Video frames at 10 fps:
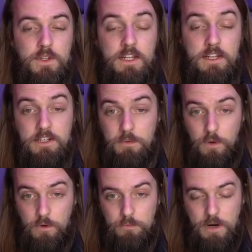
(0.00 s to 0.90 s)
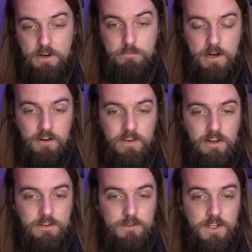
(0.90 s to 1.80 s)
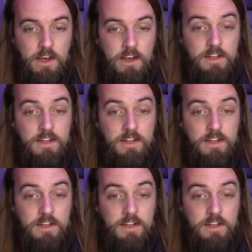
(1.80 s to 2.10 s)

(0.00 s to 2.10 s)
that needed to be ordered by numeric values,